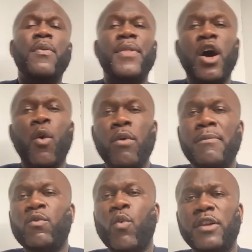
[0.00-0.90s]
that
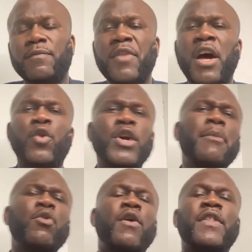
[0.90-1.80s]
women want. Now, don't get
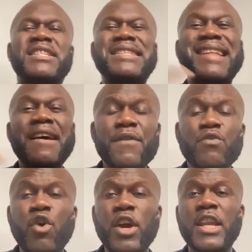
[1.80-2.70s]
me wrong. There's nothing
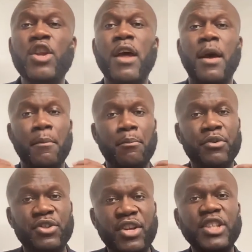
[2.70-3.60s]
wrong in
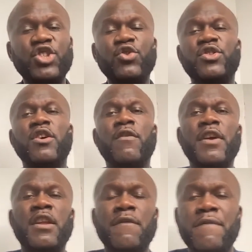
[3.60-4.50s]
presenting yourself
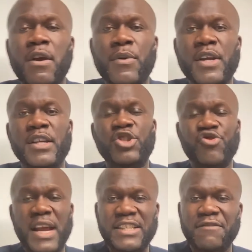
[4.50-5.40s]
in a very
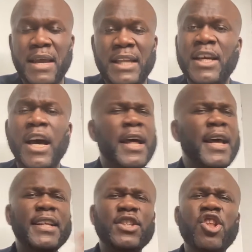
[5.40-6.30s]
attractive manner,
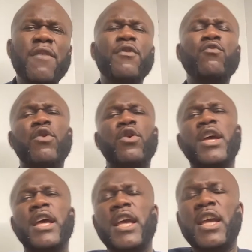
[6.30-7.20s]
and there's nothing wrong
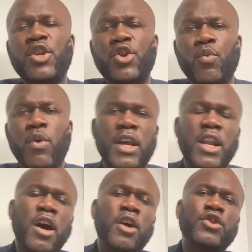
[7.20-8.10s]
in you working
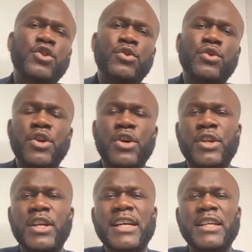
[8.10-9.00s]
hard to earn
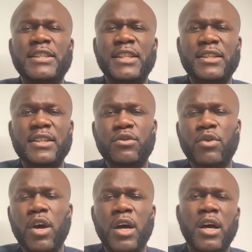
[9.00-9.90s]
a decent
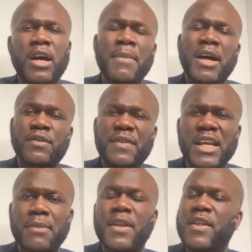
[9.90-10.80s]
amount of
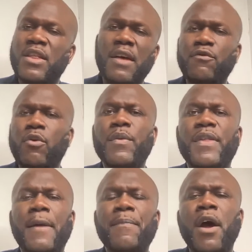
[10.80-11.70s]
income. Nothing wrong with
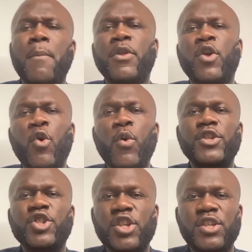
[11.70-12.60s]
that. But the
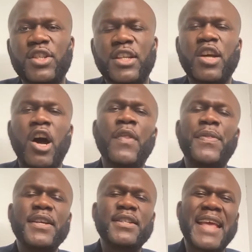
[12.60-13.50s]
question is this: are
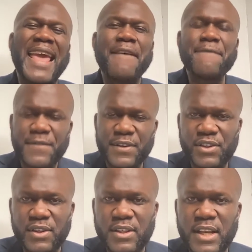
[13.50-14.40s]
this the
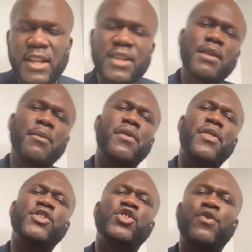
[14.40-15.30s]
emphasis, and this some of the
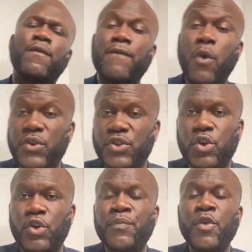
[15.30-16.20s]
things you should focus
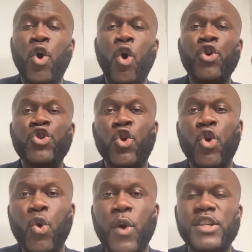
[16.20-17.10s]
on your
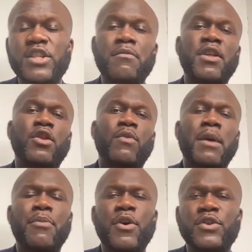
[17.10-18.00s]
quest to meet the
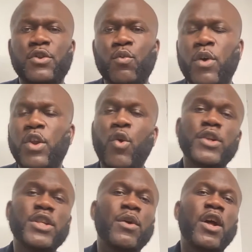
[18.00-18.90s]
right person? Well, the
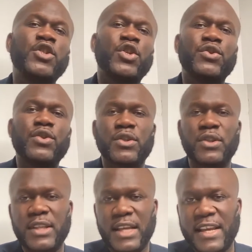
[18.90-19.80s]
question I want to ask you
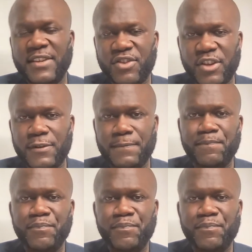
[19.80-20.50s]
today is this: